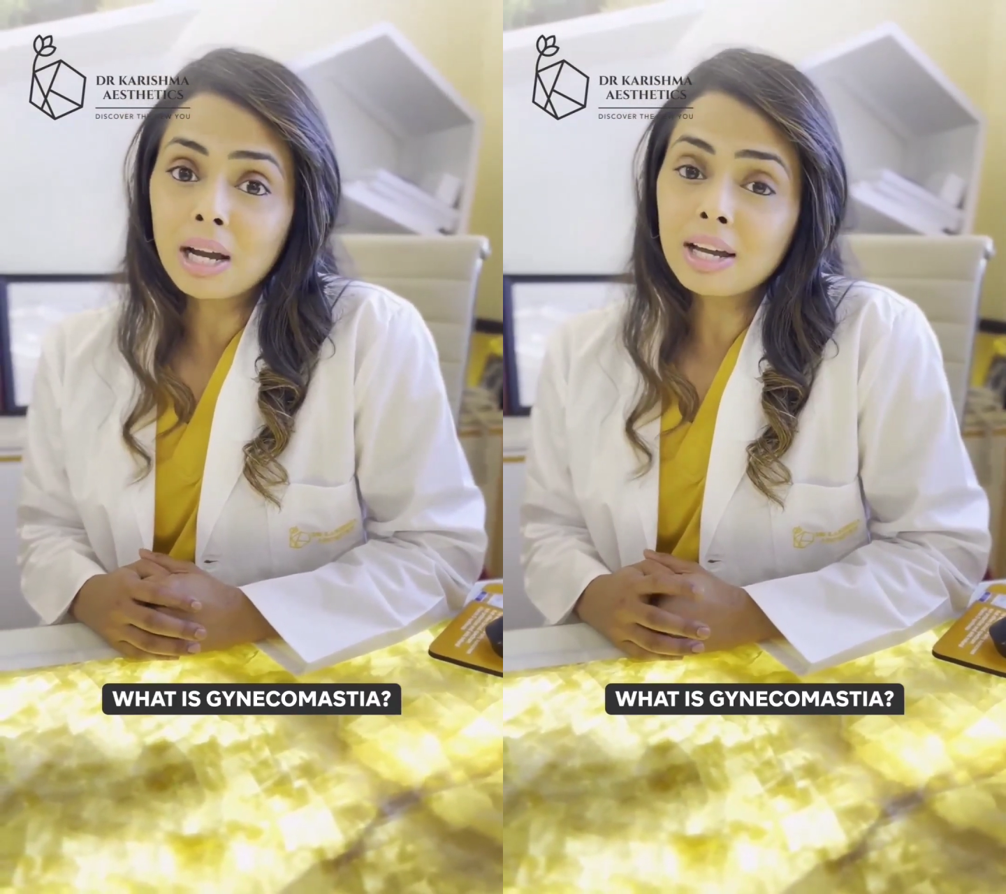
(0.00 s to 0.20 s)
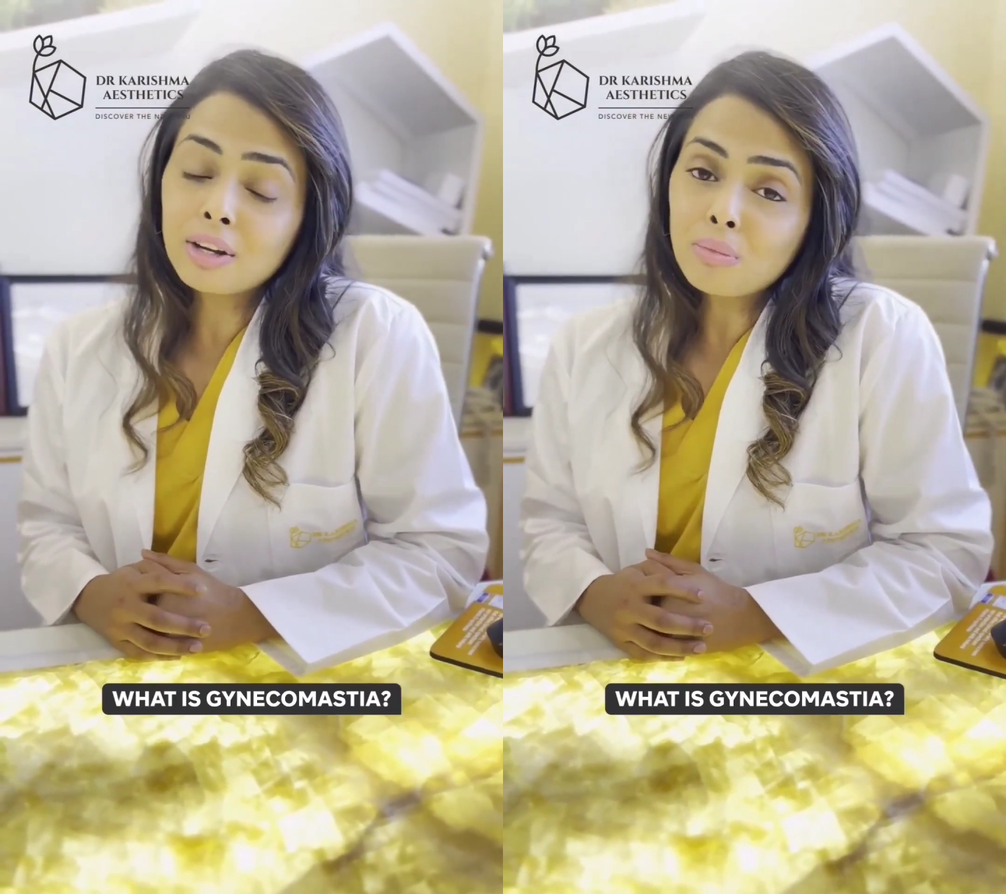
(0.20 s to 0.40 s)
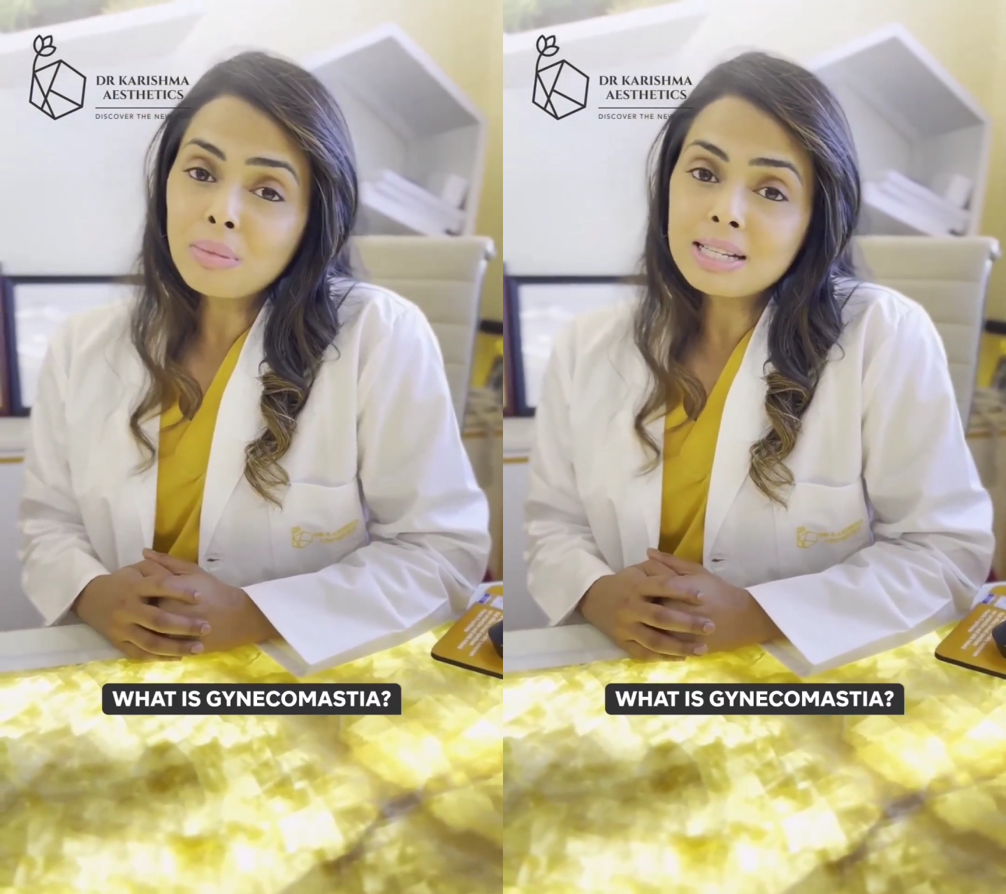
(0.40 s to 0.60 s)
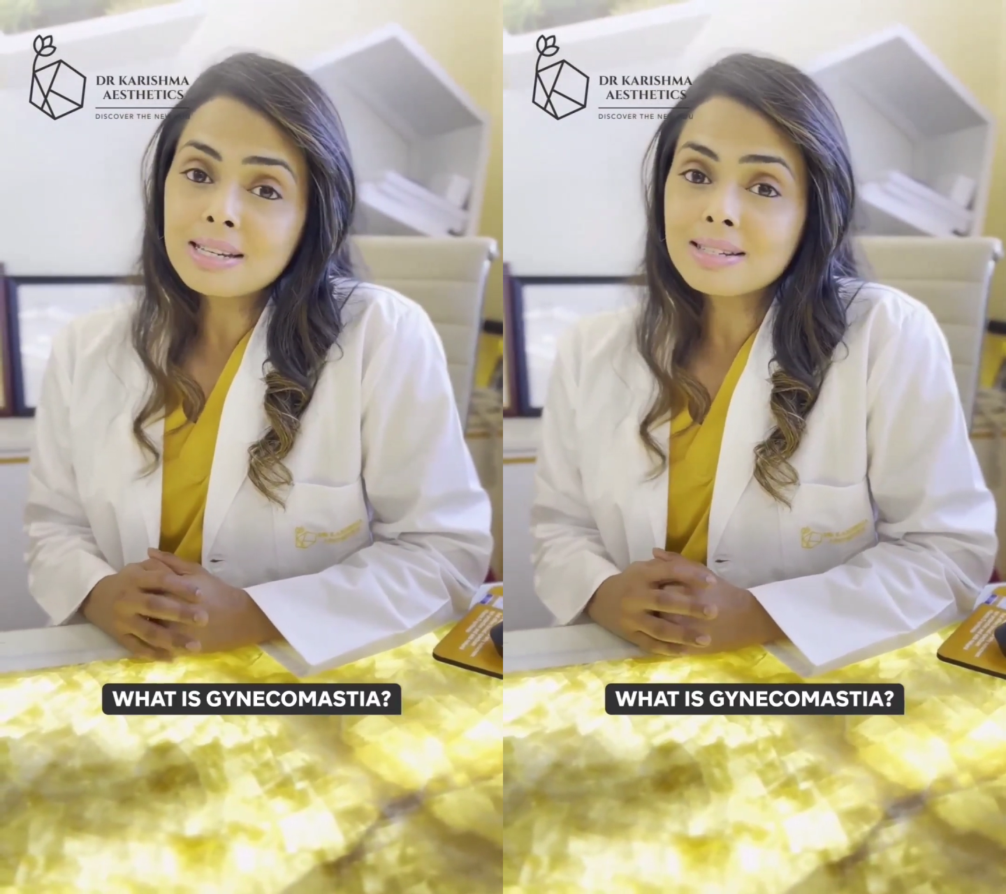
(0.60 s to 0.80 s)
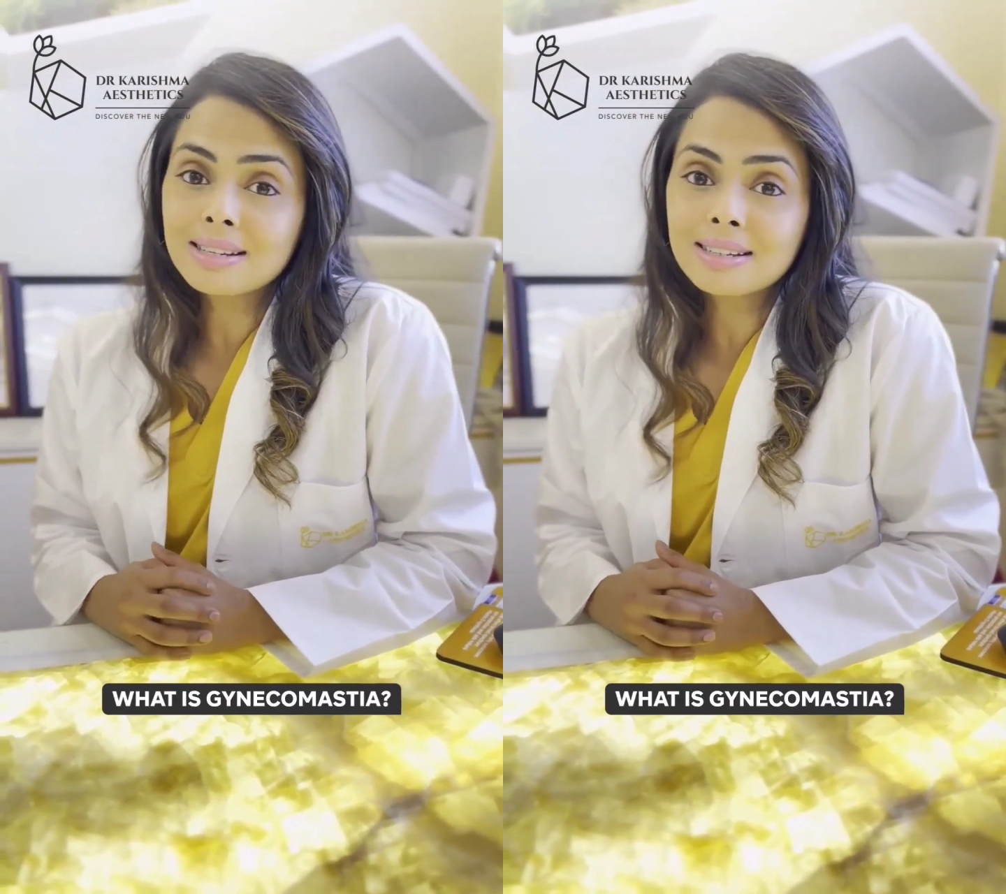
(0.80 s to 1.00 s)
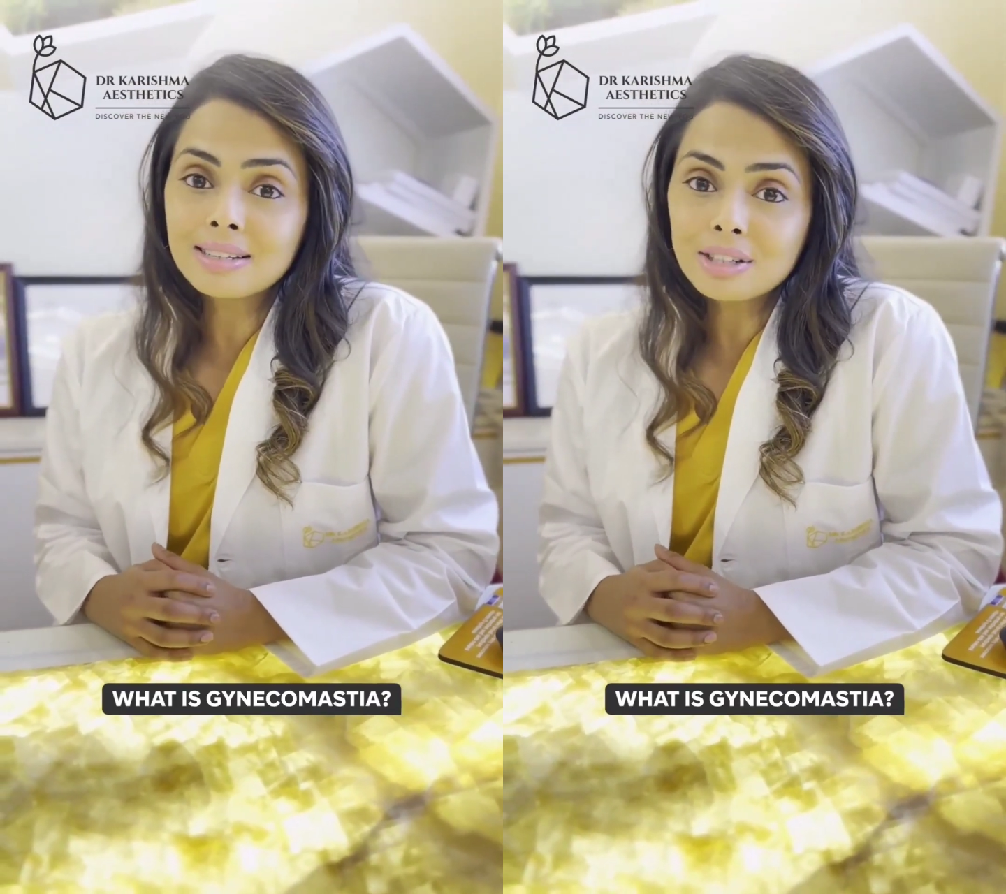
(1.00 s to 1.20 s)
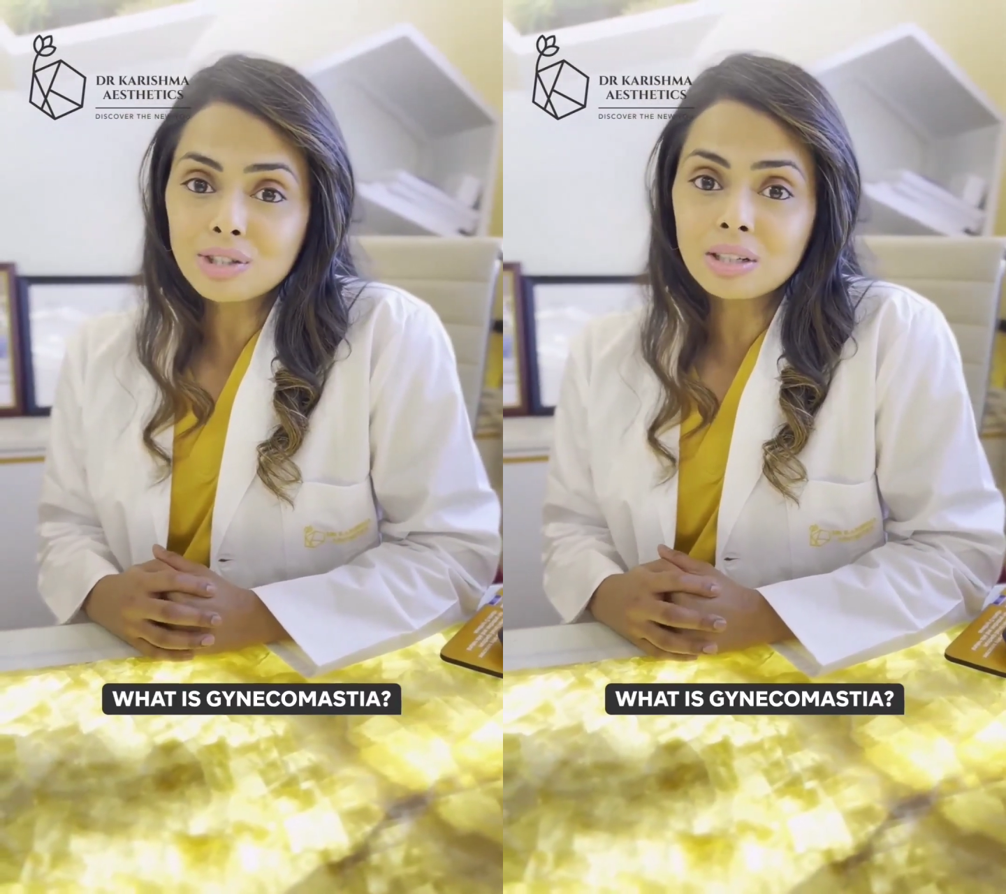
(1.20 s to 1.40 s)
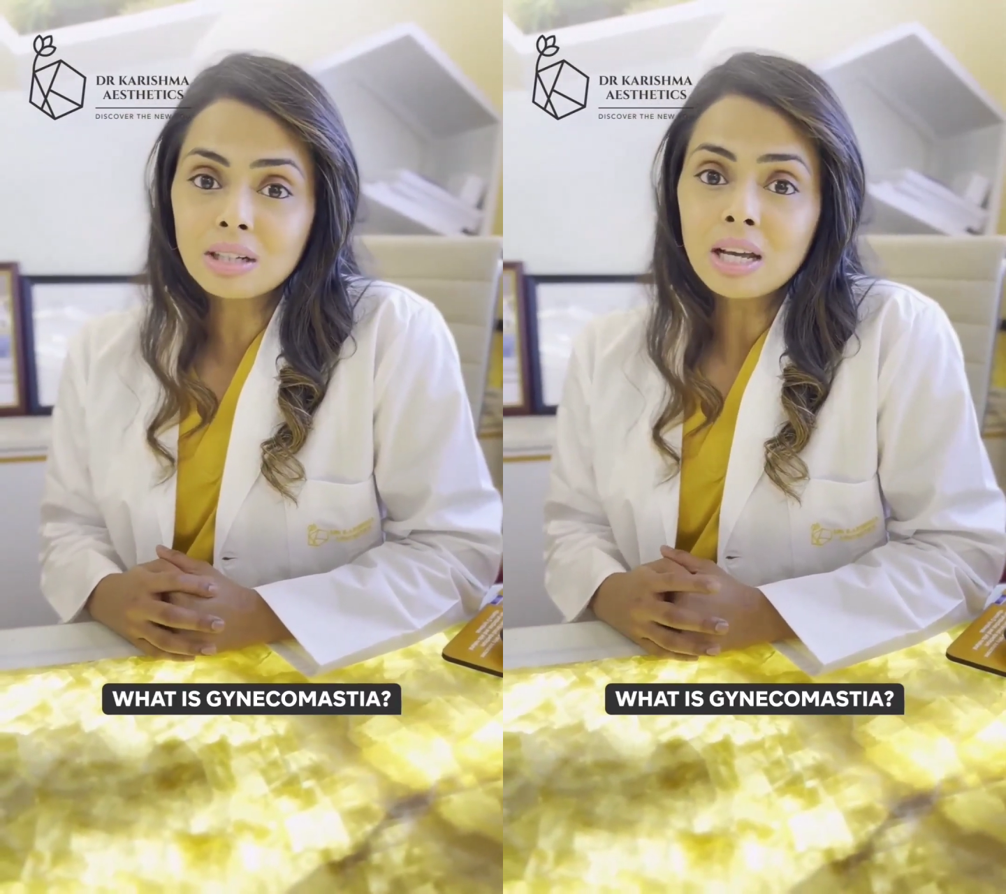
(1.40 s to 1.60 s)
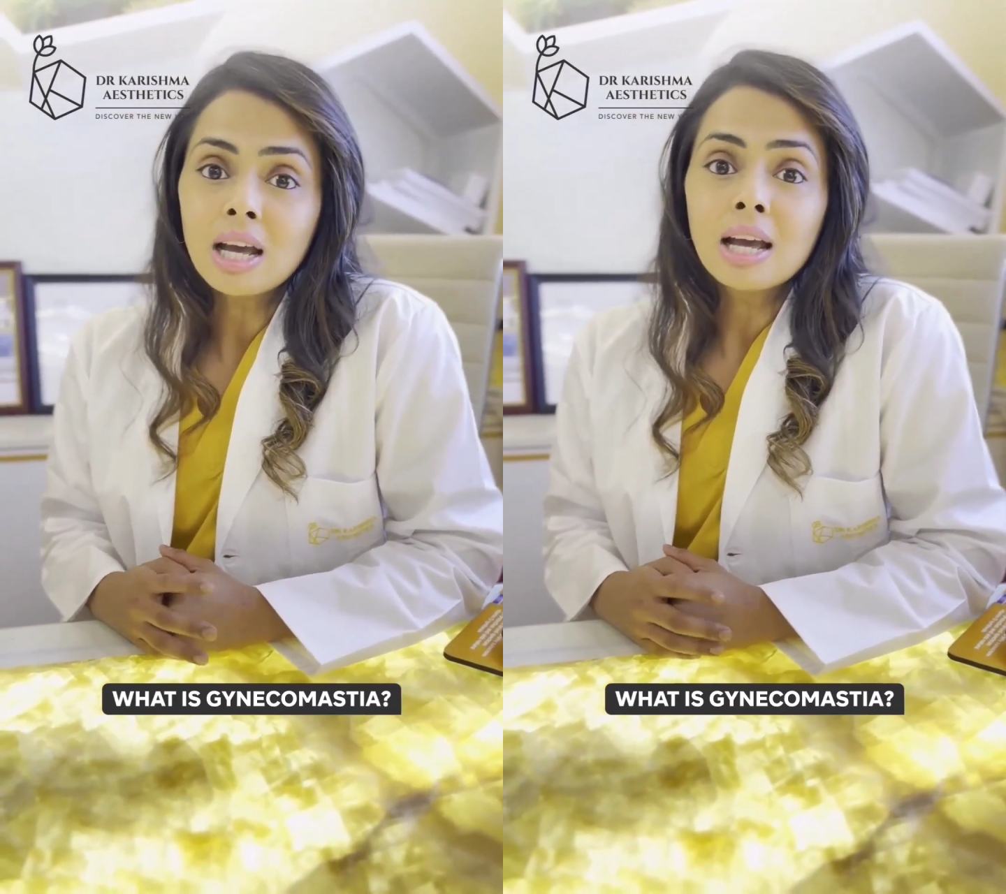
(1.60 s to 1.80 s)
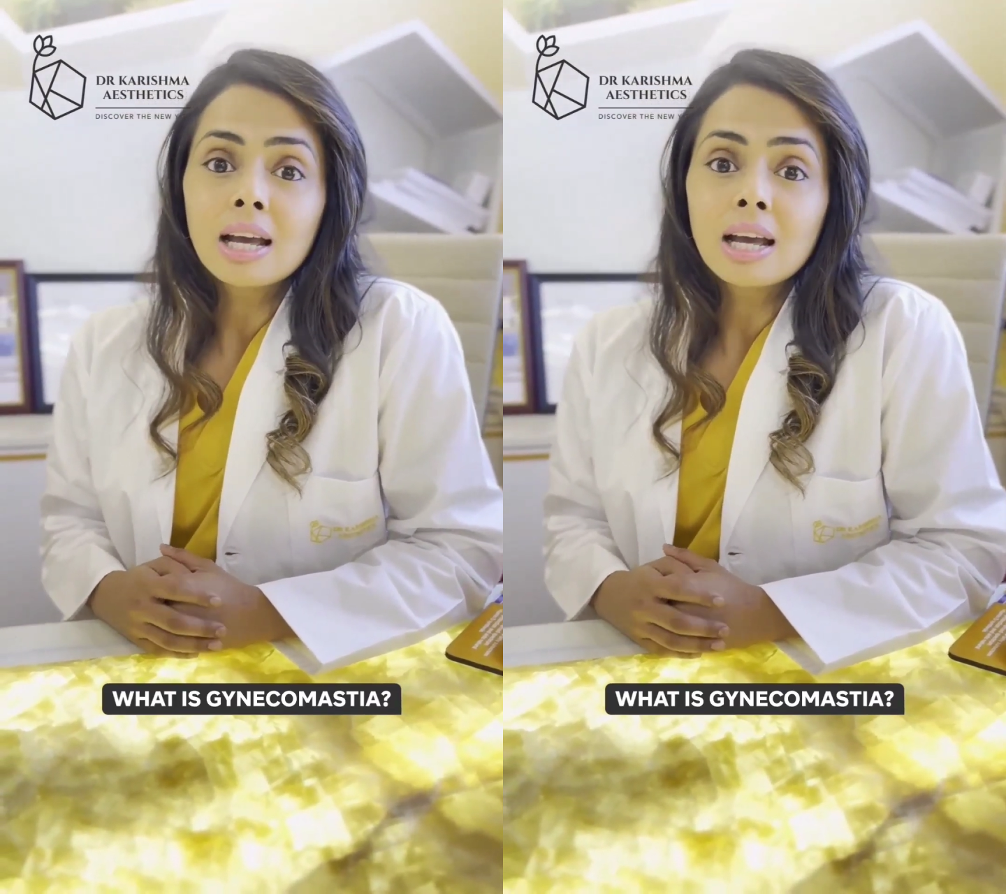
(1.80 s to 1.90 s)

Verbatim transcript: Gynecomastia is a condition